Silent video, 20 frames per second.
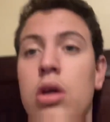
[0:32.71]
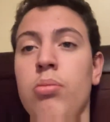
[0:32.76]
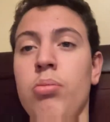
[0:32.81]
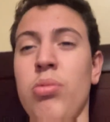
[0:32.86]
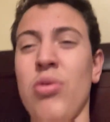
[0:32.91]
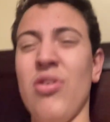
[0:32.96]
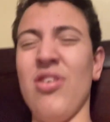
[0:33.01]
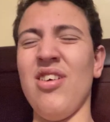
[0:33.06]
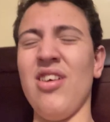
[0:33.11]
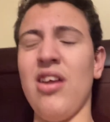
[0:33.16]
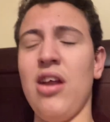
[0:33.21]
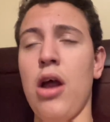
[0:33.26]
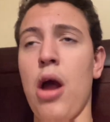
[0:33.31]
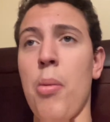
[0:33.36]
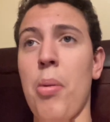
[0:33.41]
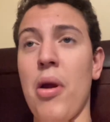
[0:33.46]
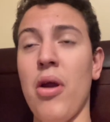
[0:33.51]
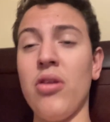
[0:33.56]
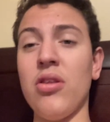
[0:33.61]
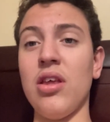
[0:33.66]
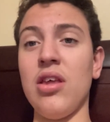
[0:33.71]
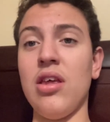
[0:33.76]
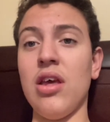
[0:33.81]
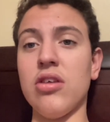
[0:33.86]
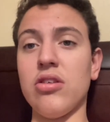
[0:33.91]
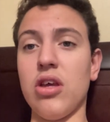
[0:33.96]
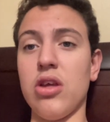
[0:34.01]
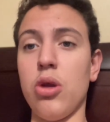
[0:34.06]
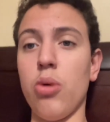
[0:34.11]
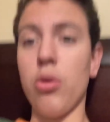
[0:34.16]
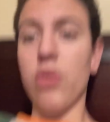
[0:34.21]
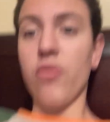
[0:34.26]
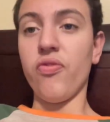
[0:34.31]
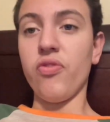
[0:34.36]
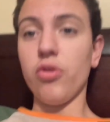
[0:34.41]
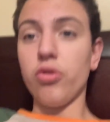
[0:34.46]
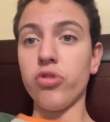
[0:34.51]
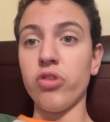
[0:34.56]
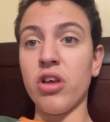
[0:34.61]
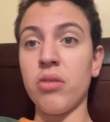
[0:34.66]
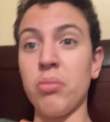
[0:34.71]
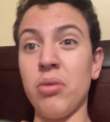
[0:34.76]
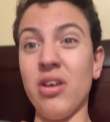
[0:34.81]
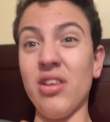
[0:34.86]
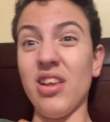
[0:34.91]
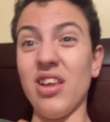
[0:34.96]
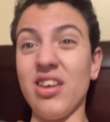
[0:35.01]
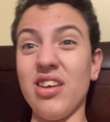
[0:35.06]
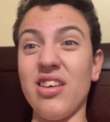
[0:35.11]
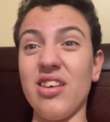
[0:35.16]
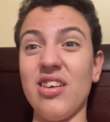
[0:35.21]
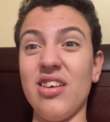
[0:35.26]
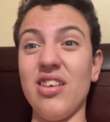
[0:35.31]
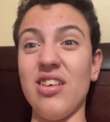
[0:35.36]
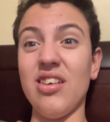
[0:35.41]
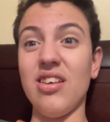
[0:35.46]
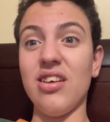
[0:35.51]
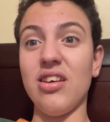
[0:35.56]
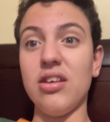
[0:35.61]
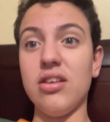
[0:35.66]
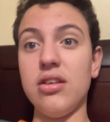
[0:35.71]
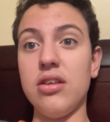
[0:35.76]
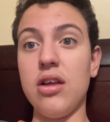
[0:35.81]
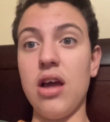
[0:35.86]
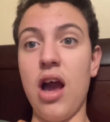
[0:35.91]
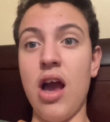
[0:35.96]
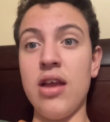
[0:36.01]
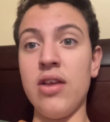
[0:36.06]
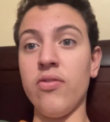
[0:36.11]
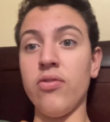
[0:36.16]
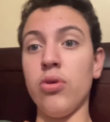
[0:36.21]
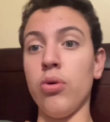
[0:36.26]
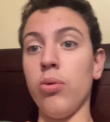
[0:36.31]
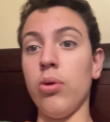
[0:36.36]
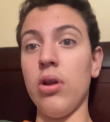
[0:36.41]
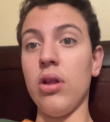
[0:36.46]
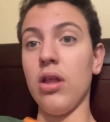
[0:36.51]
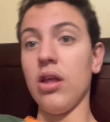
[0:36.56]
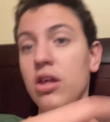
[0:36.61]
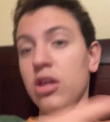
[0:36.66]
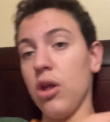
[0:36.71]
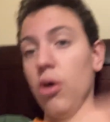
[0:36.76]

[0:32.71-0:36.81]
But apparently, yes, I know what it feels like, but, like, I never know what it, like, you